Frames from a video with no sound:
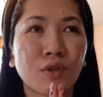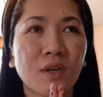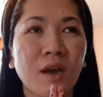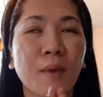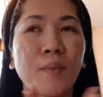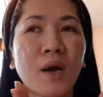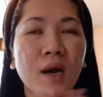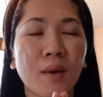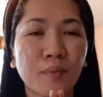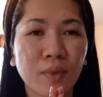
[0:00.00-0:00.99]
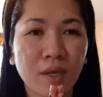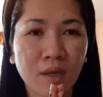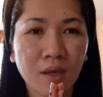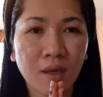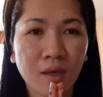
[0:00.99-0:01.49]
I'm
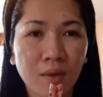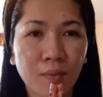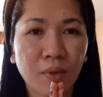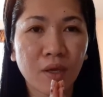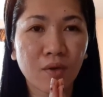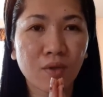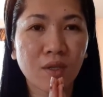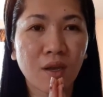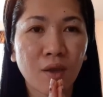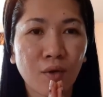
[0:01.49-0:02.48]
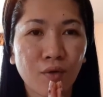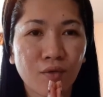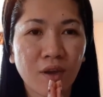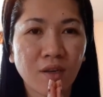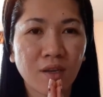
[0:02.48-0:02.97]
happy because I'm
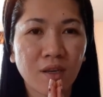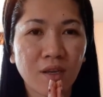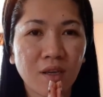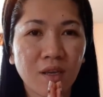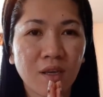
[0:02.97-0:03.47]
already